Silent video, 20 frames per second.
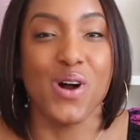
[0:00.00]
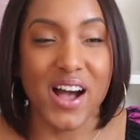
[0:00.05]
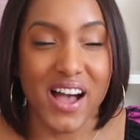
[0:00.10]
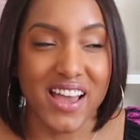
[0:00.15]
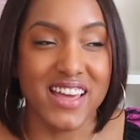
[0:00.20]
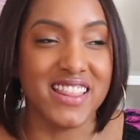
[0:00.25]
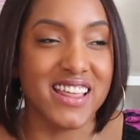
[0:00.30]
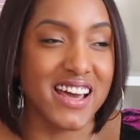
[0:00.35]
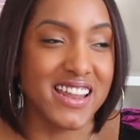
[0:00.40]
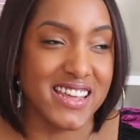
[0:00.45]

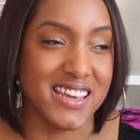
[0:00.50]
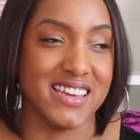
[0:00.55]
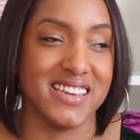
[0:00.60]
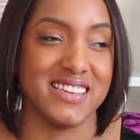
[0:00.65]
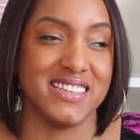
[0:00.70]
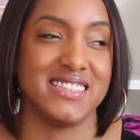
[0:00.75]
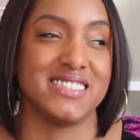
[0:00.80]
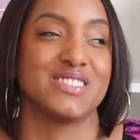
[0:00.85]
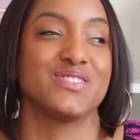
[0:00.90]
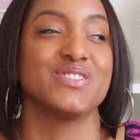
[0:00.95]
why that
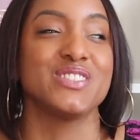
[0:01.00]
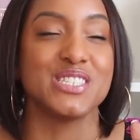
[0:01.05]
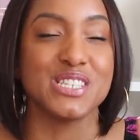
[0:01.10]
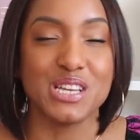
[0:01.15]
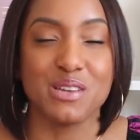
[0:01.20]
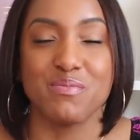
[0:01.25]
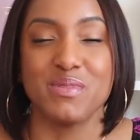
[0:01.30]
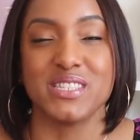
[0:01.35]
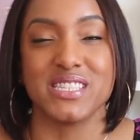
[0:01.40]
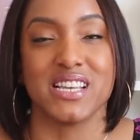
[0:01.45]
is, it
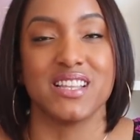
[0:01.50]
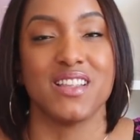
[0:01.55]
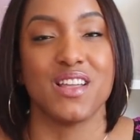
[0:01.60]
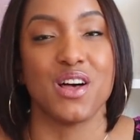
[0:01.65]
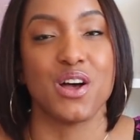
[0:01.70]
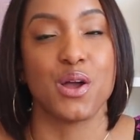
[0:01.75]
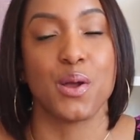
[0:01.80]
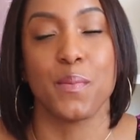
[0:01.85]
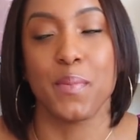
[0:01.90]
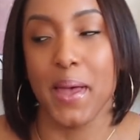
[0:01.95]
took me so
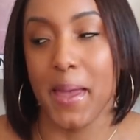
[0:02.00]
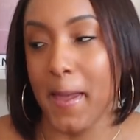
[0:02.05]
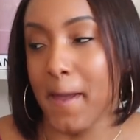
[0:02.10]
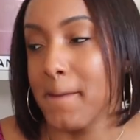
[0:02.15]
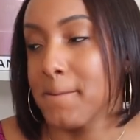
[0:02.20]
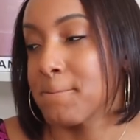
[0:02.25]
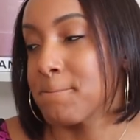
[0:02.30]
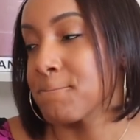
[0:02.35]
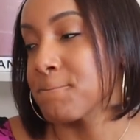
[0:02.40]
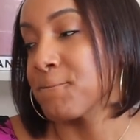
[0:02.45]
long,
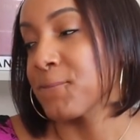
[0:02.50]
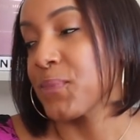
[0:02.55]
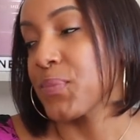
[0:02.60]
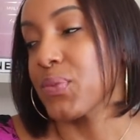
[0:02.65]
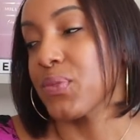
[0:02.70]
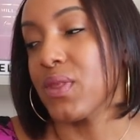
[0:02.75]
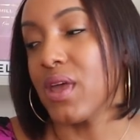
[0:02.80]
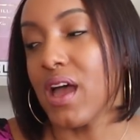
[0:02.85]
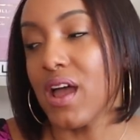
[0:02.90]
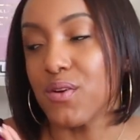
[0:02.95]
but
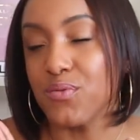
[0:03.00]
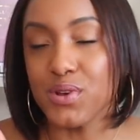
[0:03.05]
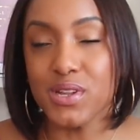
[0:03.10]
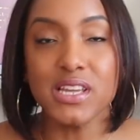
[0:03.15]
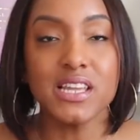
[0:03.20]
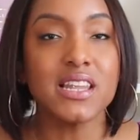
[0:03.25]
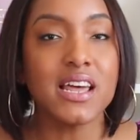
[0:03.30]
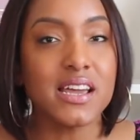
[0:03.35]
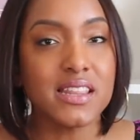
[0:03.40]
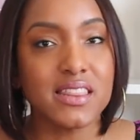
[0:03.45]
I
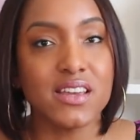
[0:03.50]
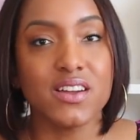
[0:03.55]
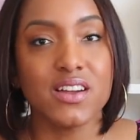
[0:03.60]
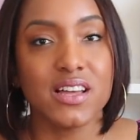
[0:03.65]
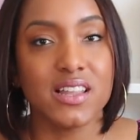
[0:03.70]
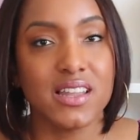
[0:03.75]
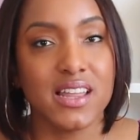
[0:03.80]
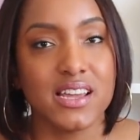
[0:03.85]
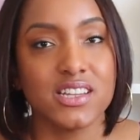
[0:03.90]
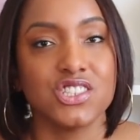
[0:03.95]
really like their
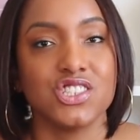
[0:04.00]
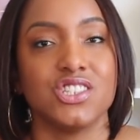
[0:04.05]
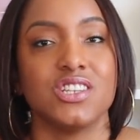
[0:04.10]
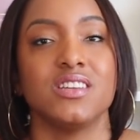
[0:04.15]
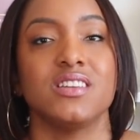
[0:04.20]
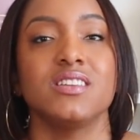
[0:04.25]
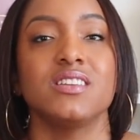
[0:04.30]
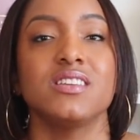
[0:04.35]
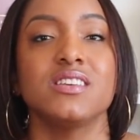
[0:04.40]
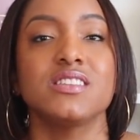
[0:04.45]

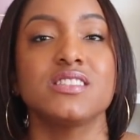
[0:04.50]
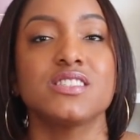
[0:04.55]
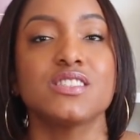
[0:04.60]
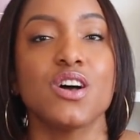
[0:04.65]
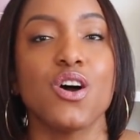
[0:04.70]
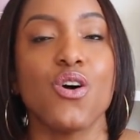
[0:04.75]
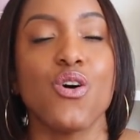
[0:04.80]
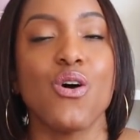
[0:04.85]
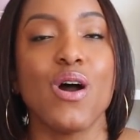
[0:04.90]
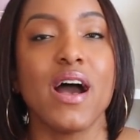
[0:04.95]
collection.
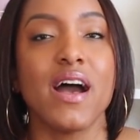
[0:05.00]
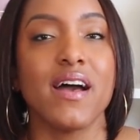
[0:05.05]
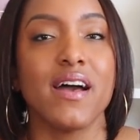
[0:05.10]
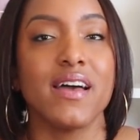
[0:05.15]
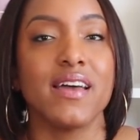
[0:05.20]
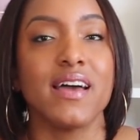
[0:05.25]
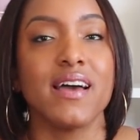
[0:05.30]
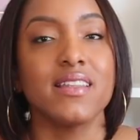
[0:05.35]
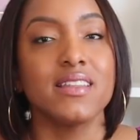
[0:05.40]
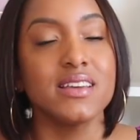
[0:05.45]
So
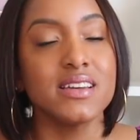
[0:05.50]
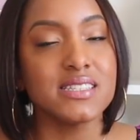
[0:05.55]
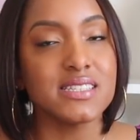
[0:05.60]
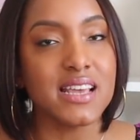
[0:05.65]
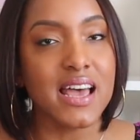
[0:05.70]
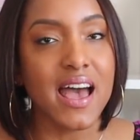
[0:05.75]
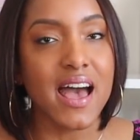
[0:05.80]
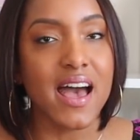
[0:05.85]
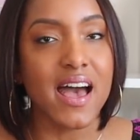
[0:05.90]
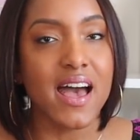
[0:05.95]
I, I,
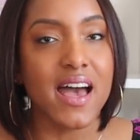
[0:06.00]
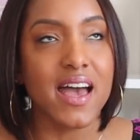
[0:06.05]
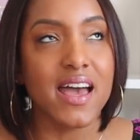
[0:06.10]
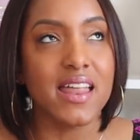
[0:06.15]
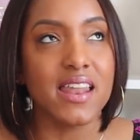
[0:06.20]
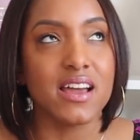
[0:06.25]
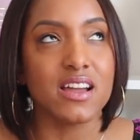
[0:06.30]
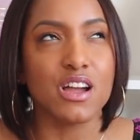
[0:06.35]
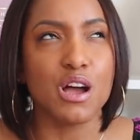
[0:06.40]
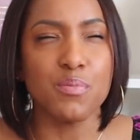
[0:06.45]
looked
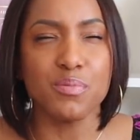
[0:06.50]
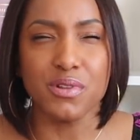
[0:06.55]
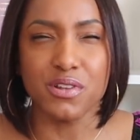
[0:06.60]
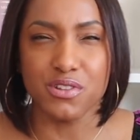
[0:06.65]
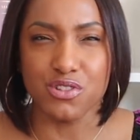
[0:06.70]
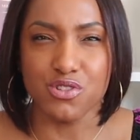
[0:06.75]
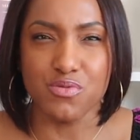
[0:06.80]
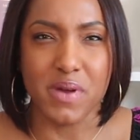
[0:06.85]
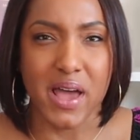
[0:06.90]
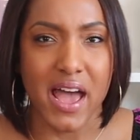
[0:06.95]
at a couple
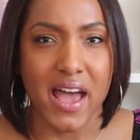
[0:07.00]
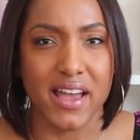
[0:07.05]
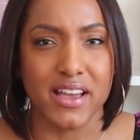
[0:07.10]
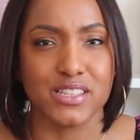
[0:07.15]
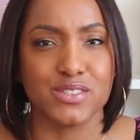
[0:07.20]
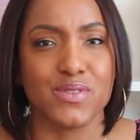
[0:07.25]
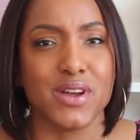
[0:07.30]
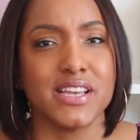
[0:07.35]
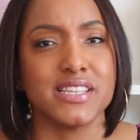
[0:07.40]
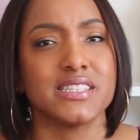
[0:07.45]
of new
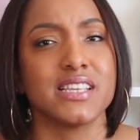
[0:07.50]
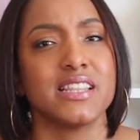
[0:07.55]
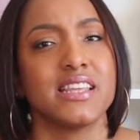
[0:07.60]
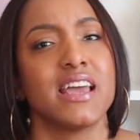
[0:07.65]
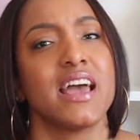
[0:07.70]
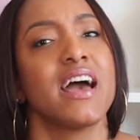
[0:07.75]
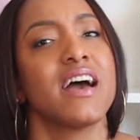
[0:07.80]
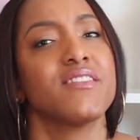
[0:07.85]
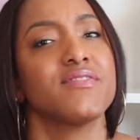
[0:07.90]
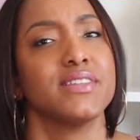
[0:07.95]
bags, right? So
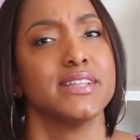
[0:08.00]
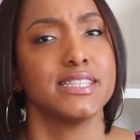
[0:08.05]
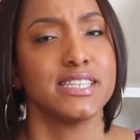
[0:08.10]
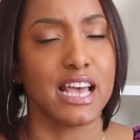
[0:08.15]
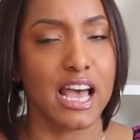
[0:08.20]
they have the